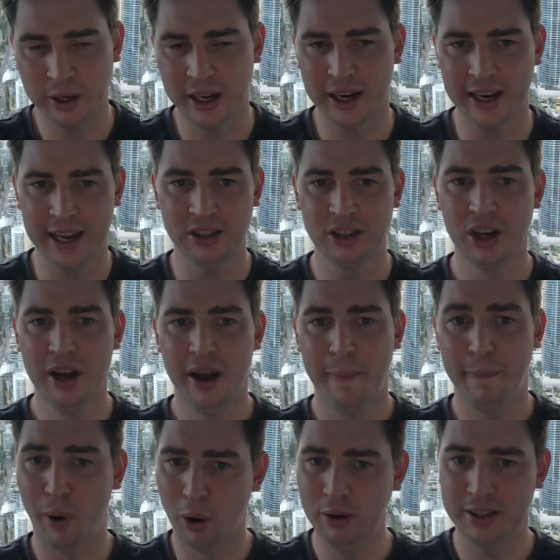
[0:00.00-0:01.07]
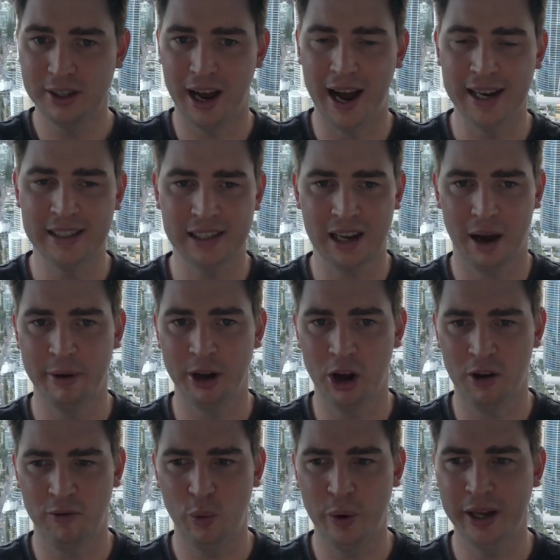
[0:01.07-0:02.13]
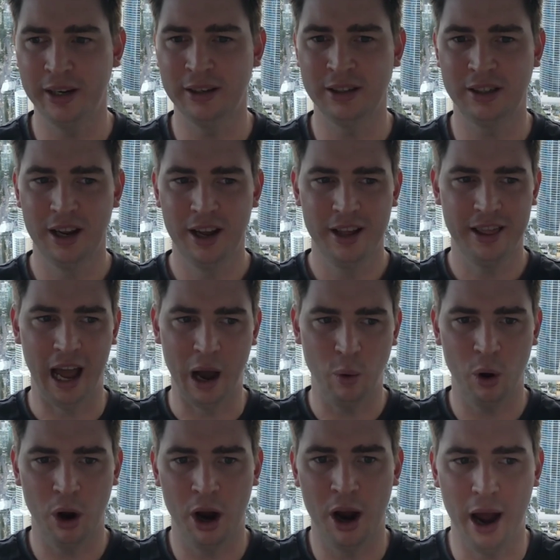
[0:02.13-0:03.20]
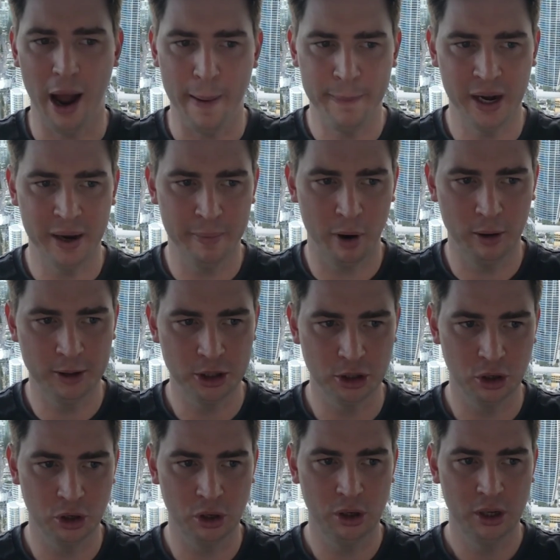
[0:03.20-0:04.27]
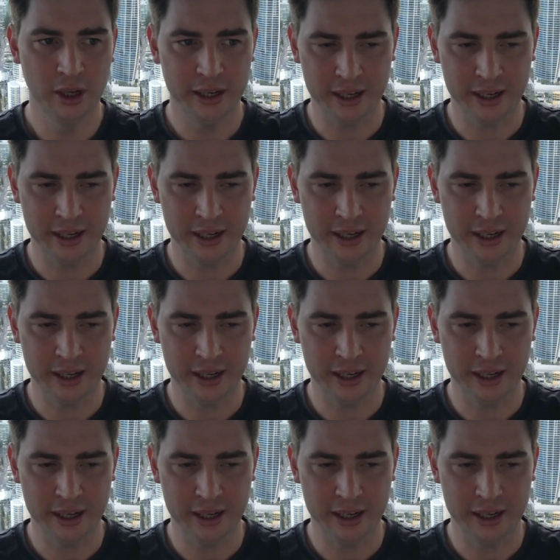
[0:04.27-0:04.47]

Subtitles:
And I guess both sides are coming off wins that were a bit emotional.